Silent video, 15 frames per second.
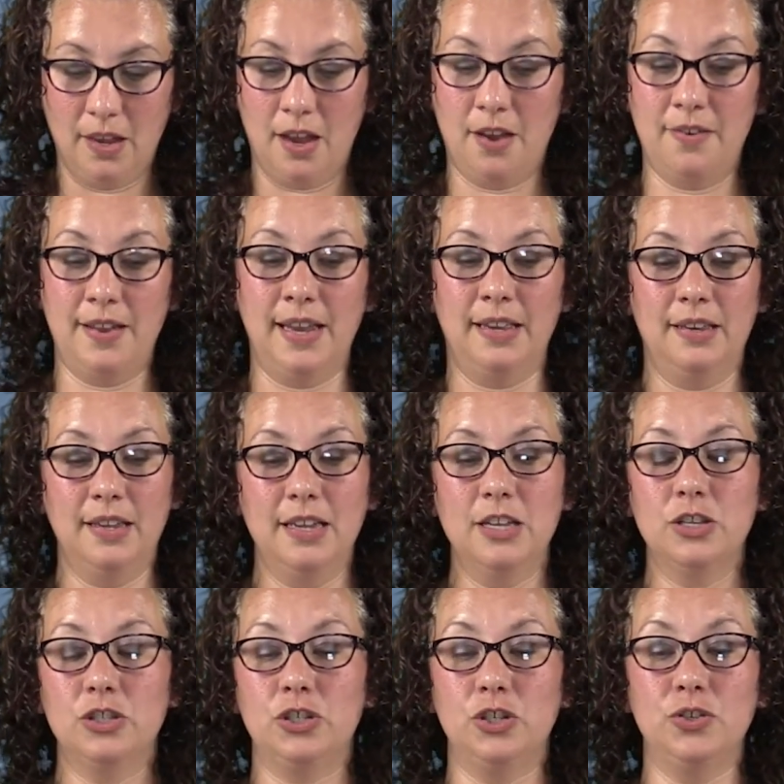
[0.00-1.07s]
All right,
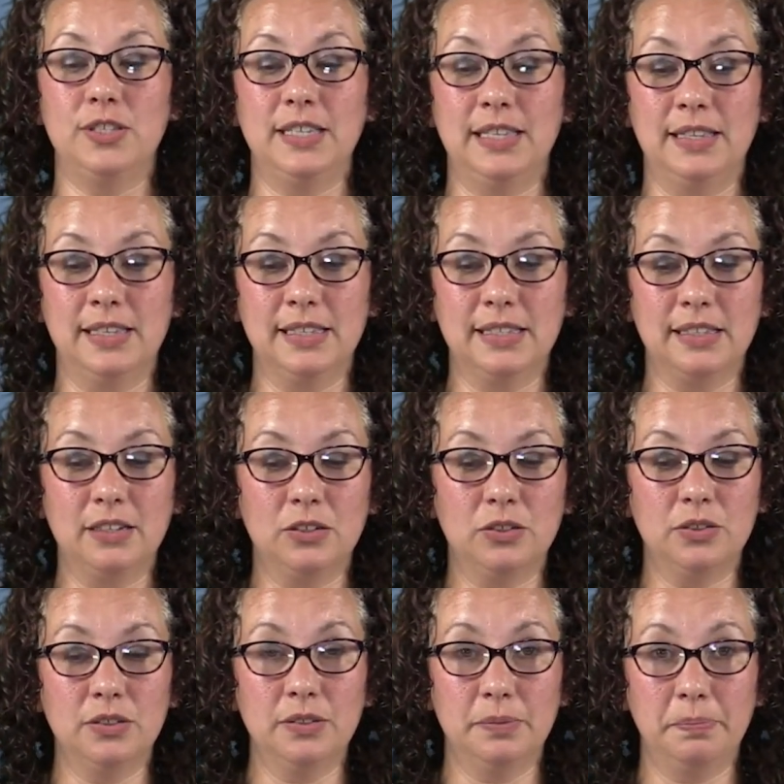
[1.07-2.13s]
do you see this
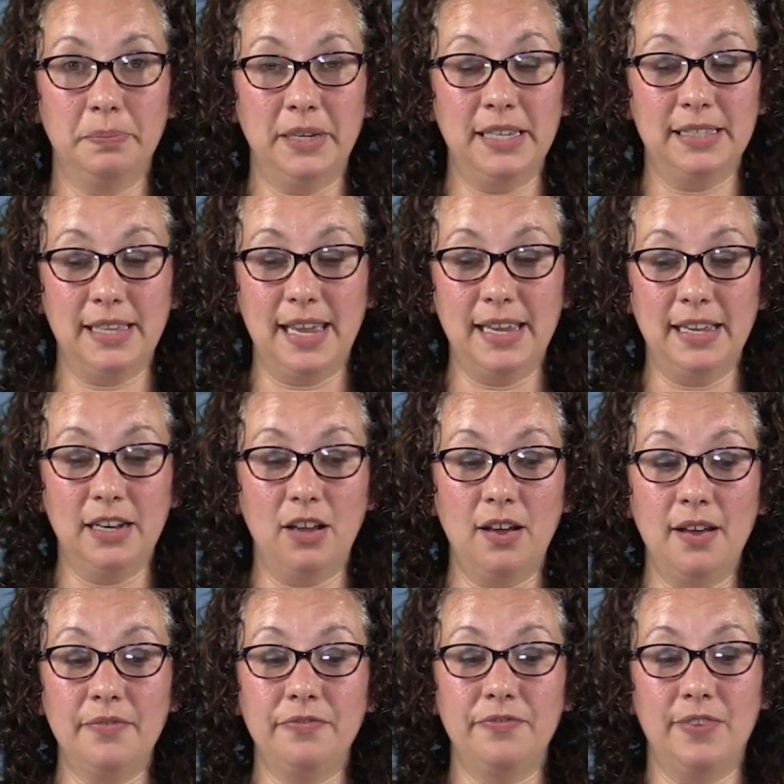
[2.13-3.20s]
little piece hanging
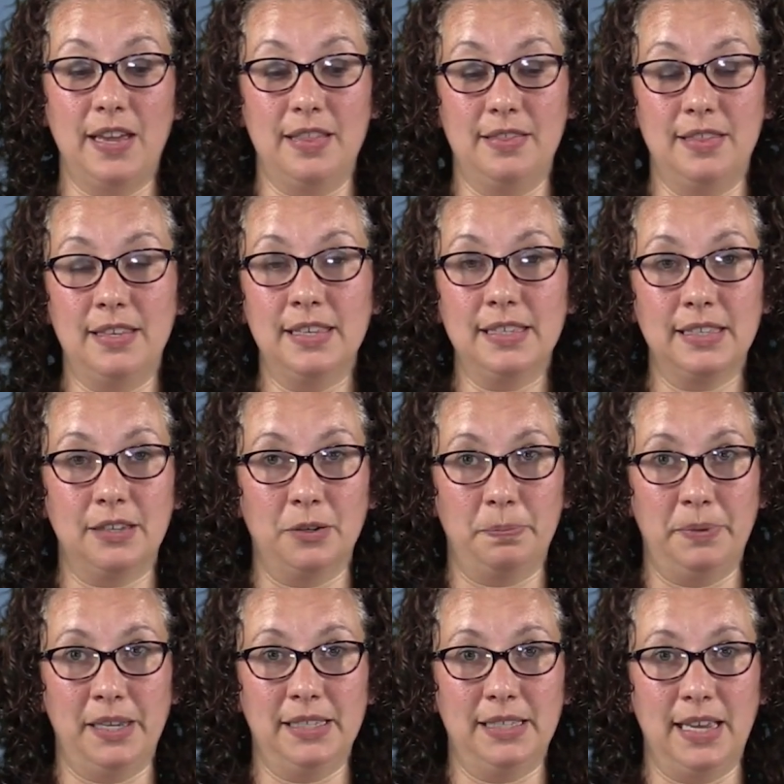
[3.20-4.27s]
off and this little
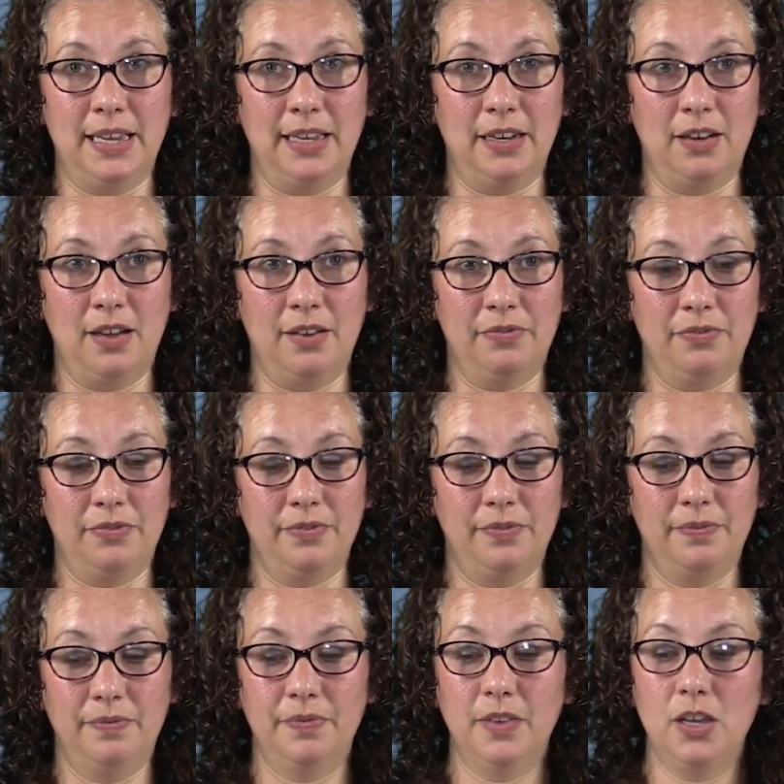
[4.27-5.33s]
piece hanging off?
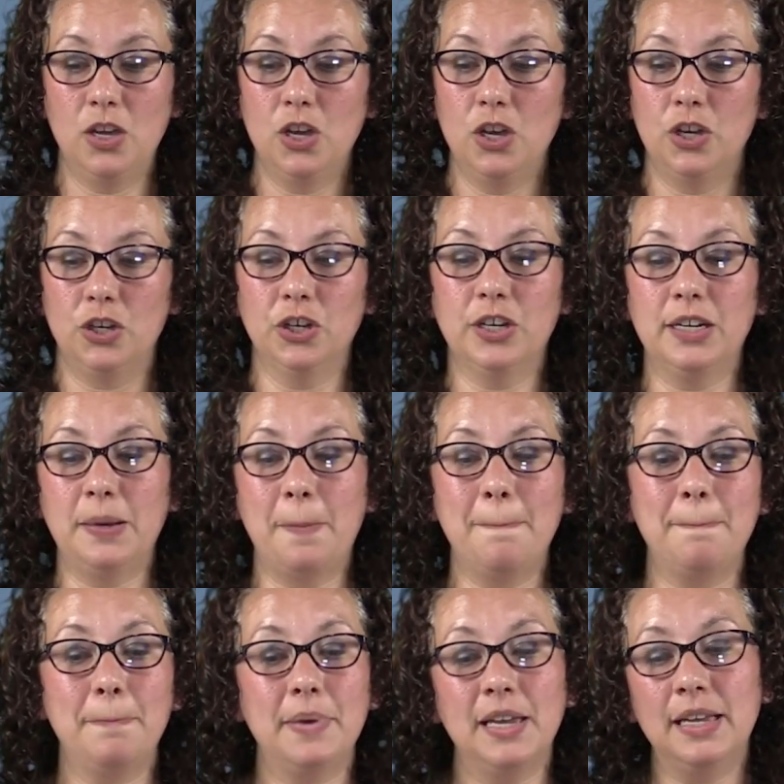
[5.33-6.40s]
You're going
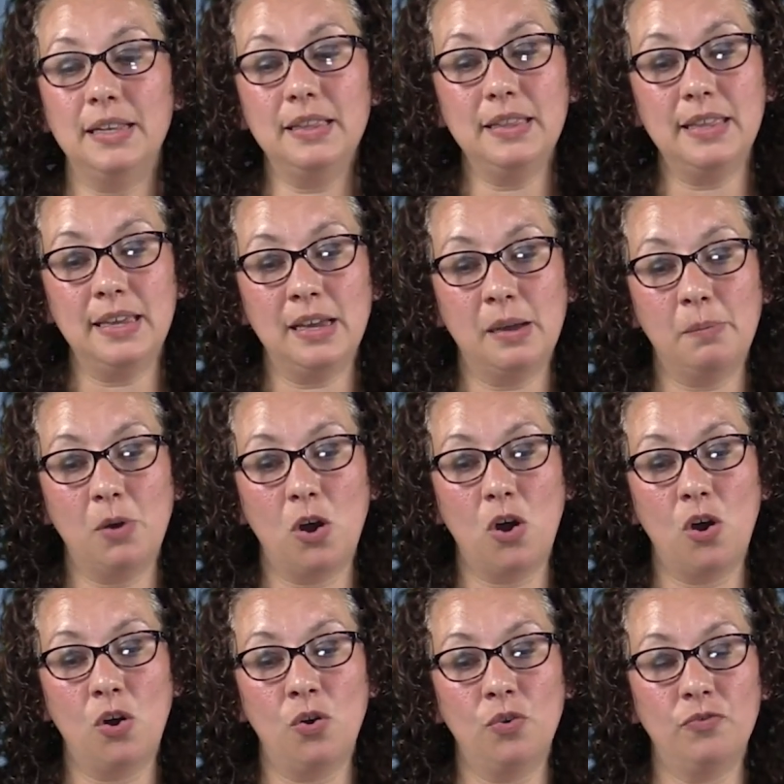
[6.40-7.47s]
to bend them
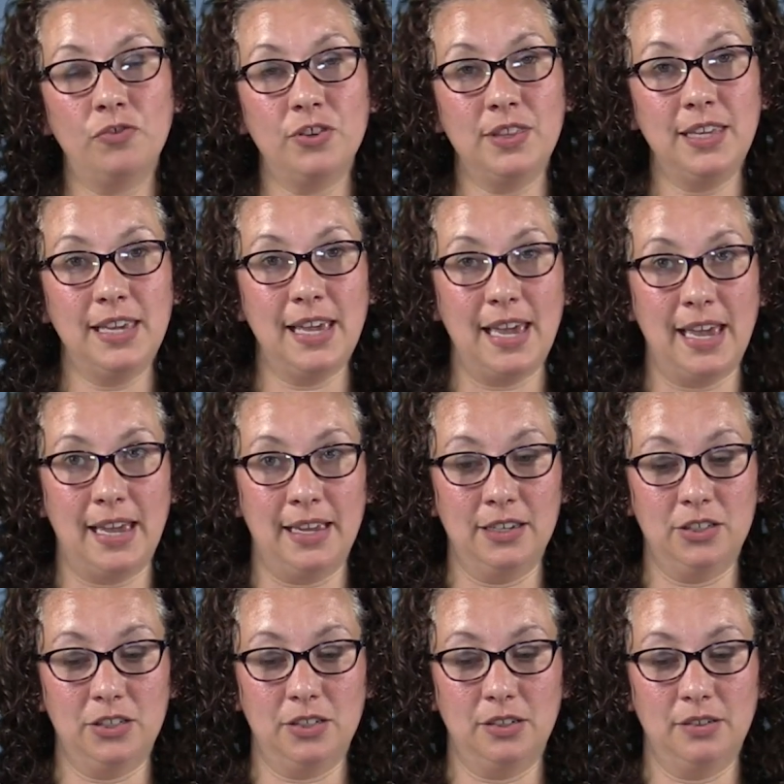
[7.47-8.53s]
over the
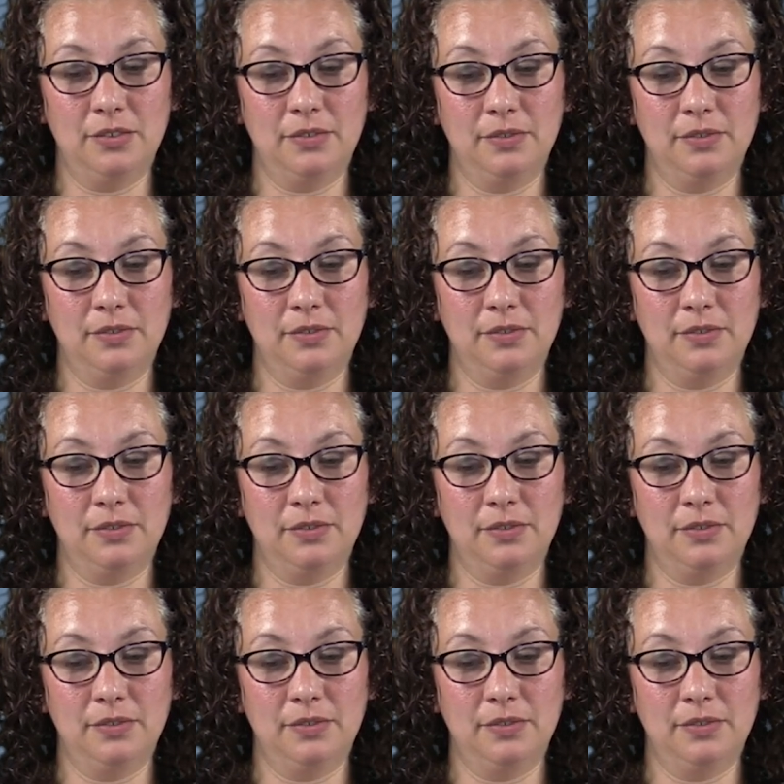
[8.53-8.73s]
edge